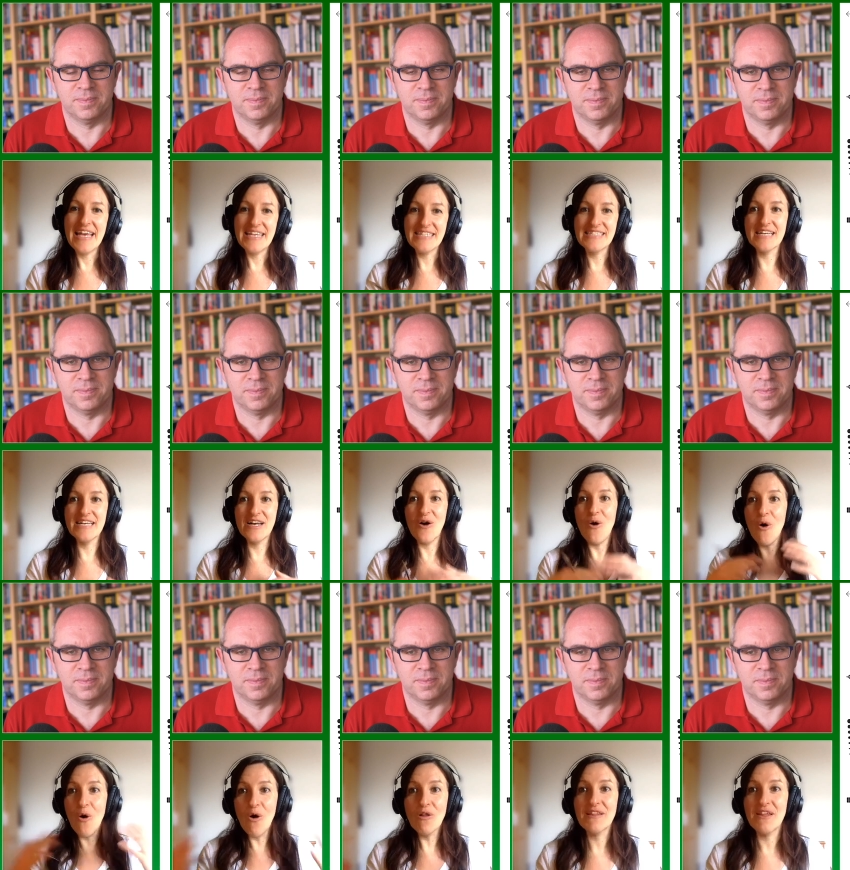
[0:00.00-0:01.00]
Speaker 1: is uh,
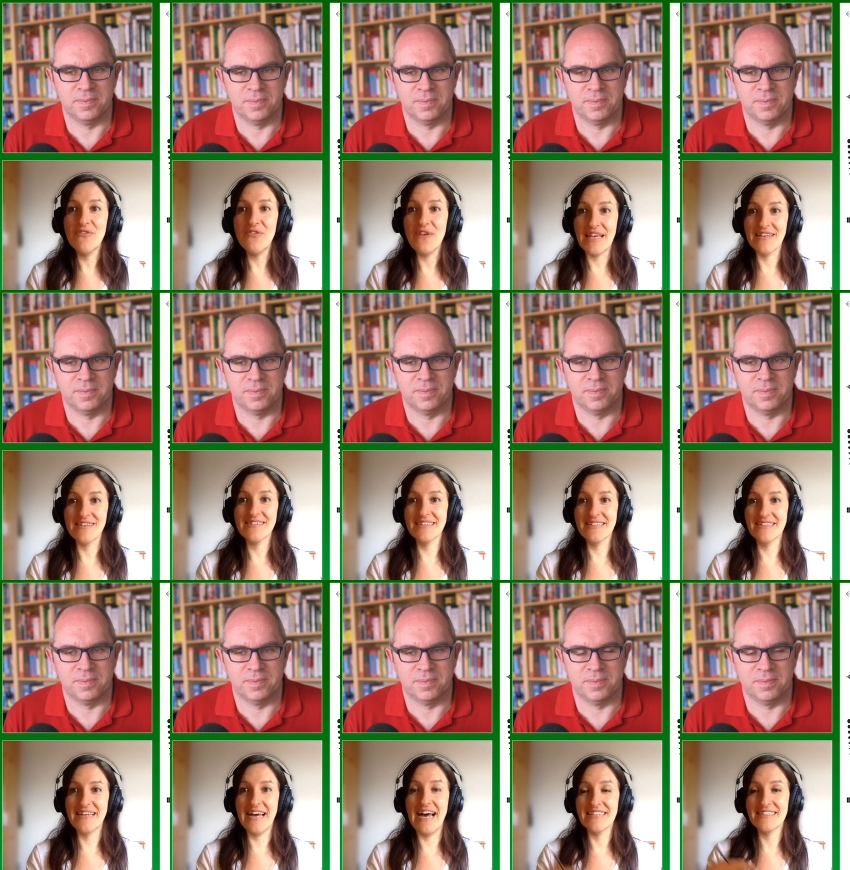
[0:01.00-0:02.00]
all the things
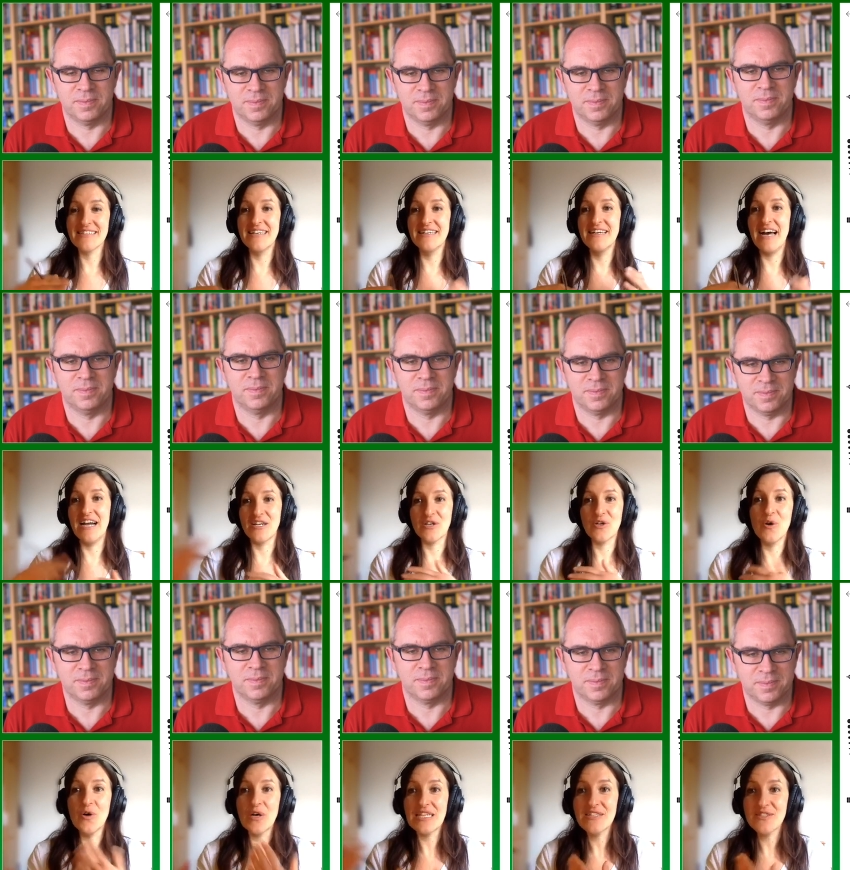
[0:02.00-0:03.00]
uh, that uh, are
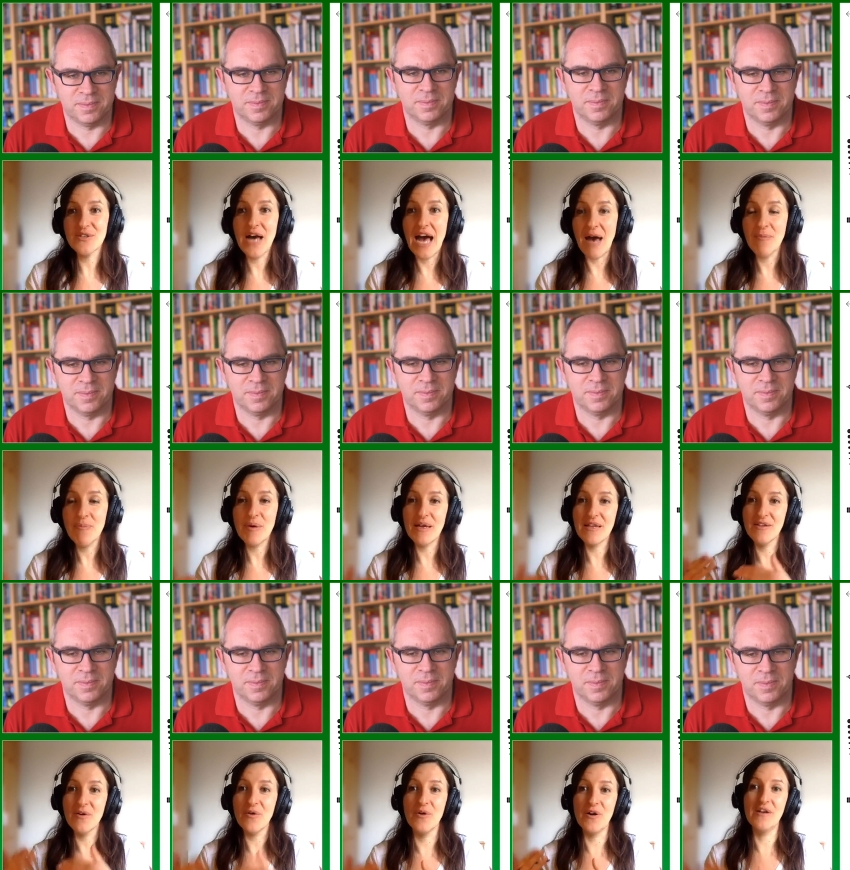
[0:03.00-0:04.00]
going to
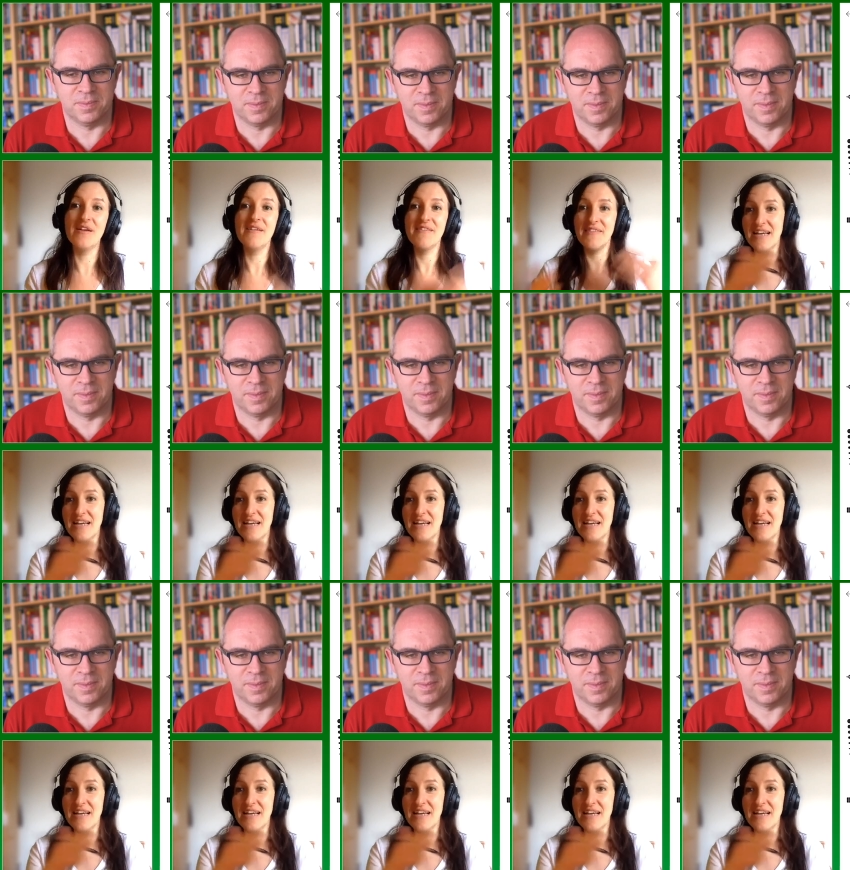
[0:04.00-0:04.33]
happen or